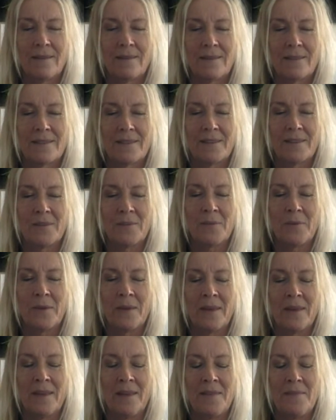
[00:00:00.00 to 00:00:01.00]
a certain
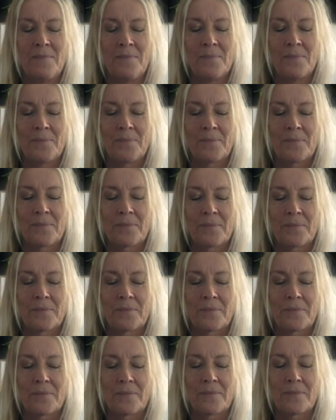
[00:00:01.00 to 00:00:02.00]
way,
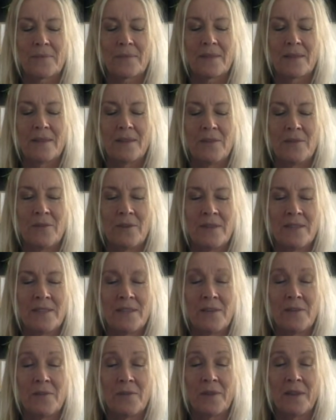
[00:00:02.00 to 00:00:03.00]
your
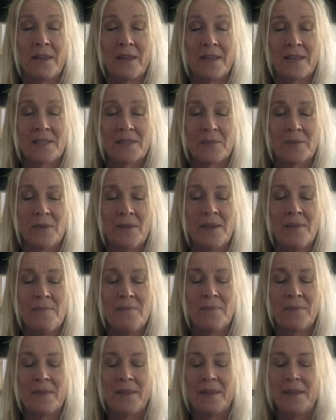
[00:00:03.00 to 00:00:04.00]
idea of relaxed way.
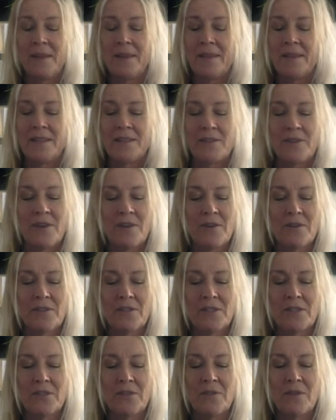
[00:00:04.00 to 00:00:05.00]
Try not
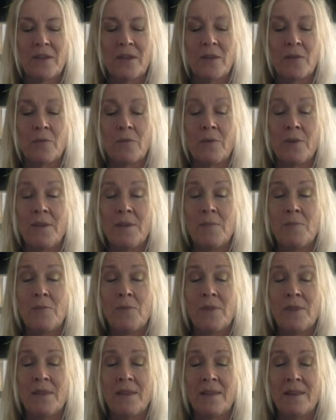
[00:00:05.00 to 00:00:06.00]
to do that. You're already
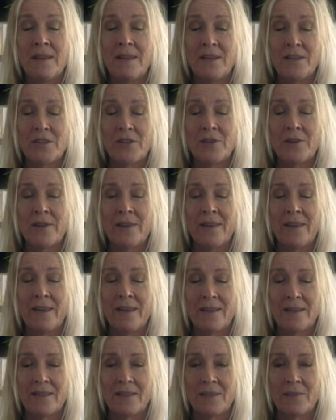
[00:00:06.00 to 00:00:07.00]
breathing naturally
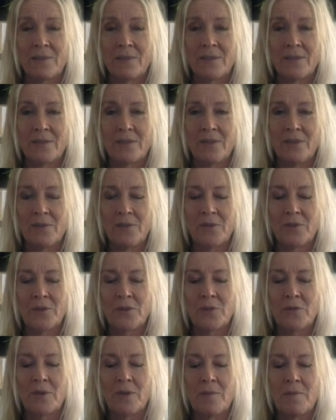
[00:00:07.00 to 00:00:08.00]
as I was doing all the
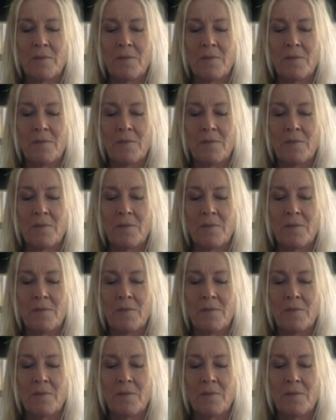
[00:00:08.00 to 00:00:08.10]
talking